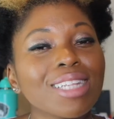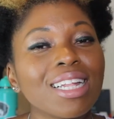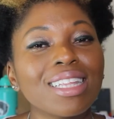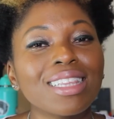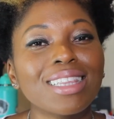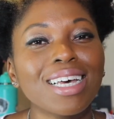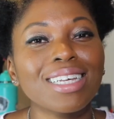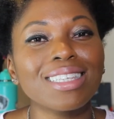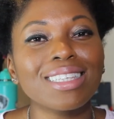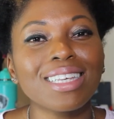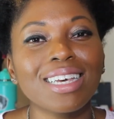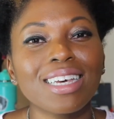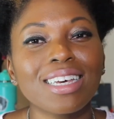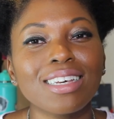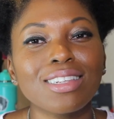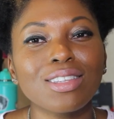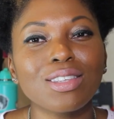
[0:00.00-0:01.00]
that's
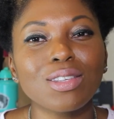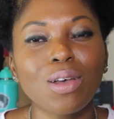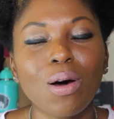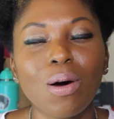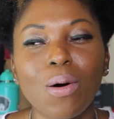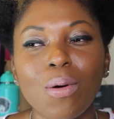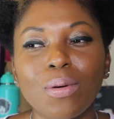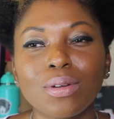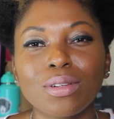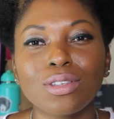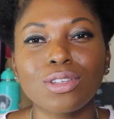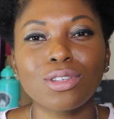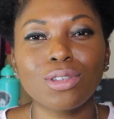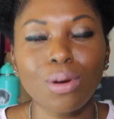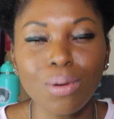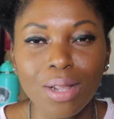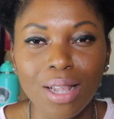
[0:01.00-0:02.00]
it. So
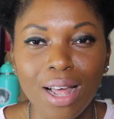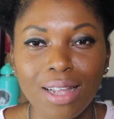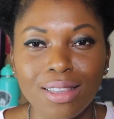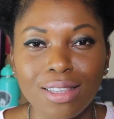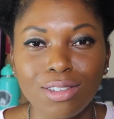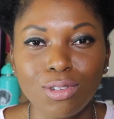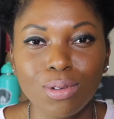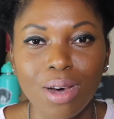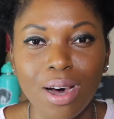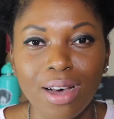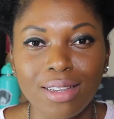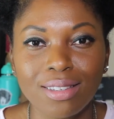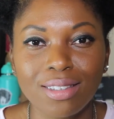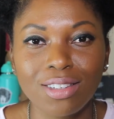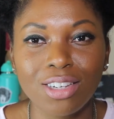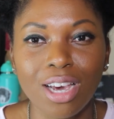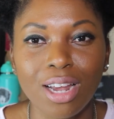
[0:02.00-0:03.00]
glad that you
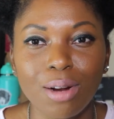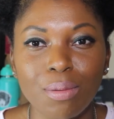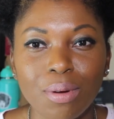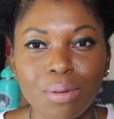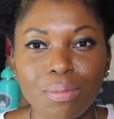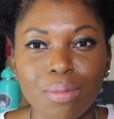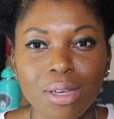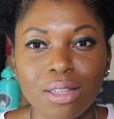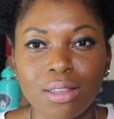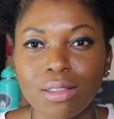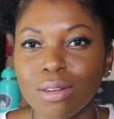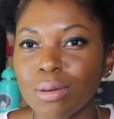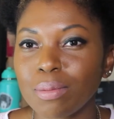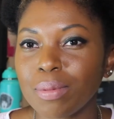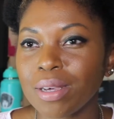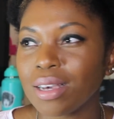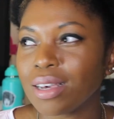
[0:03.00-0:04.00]
guys chatted with me a
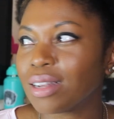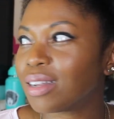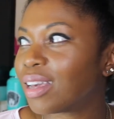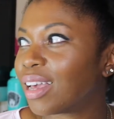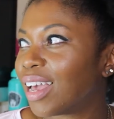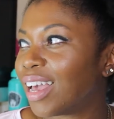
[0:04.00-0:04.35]
little bit.